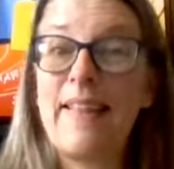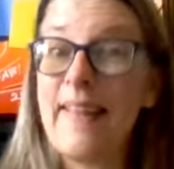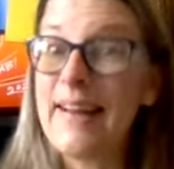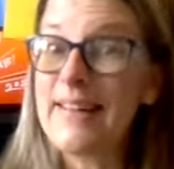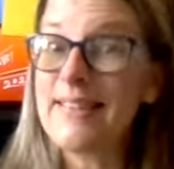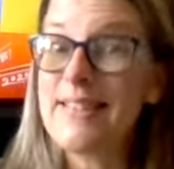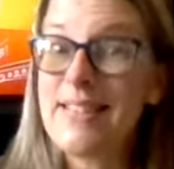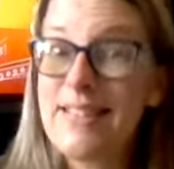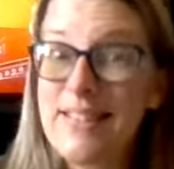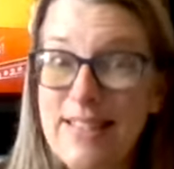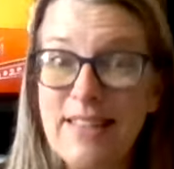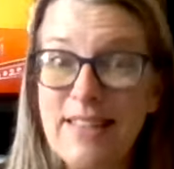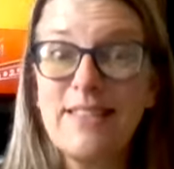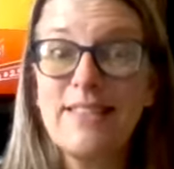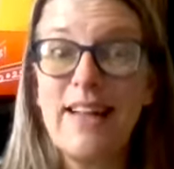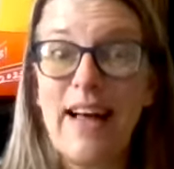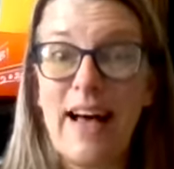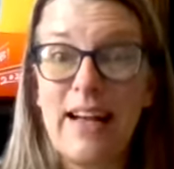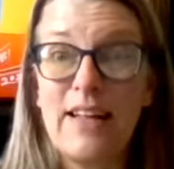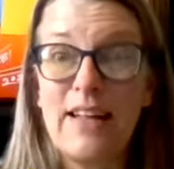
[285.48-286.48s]
And that's
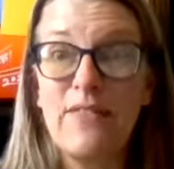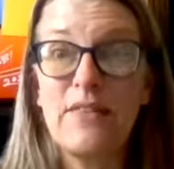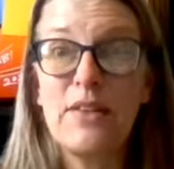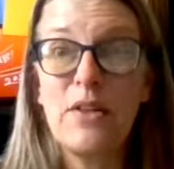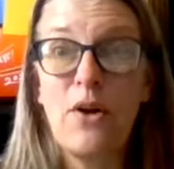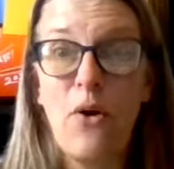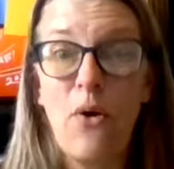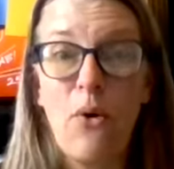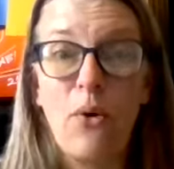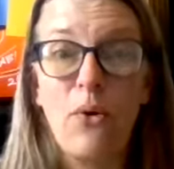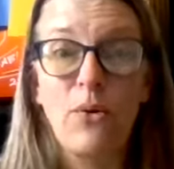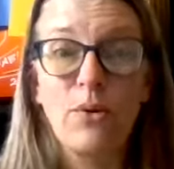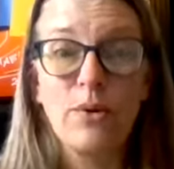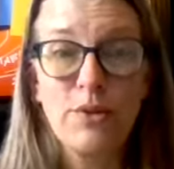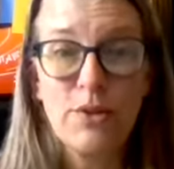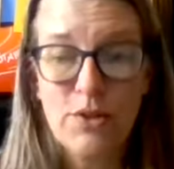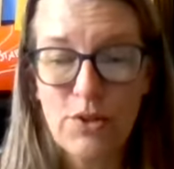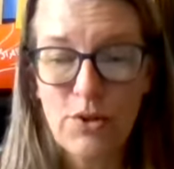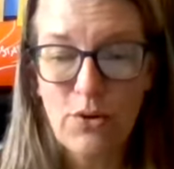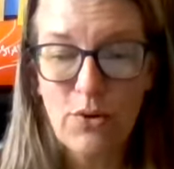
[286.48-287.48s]
still not even the
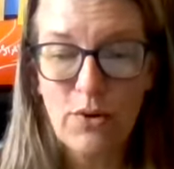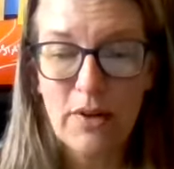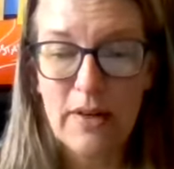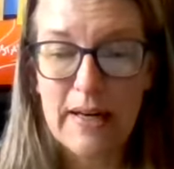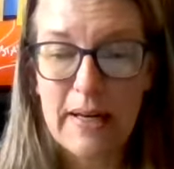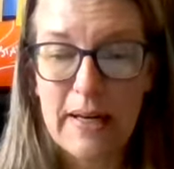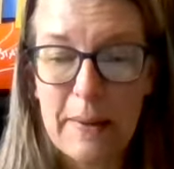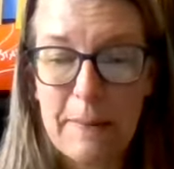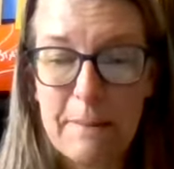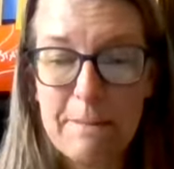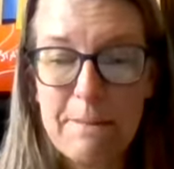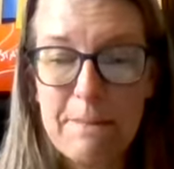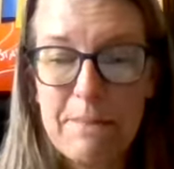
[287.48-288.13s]
whole story.